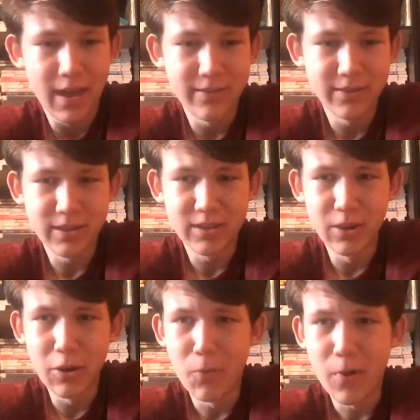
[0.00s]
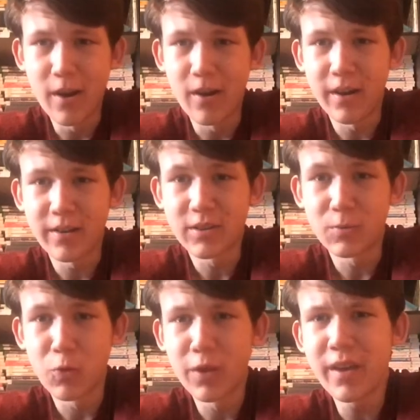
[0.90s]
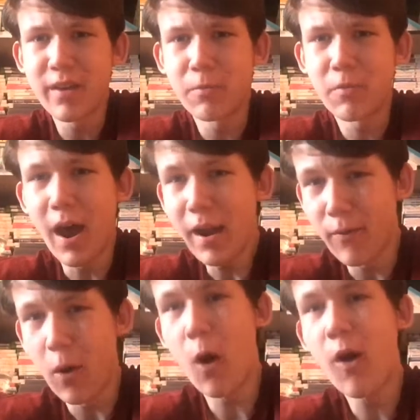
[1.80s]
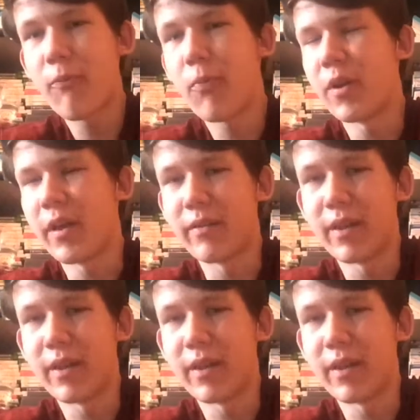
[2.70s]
it was just so weird and just really kind of off-putting.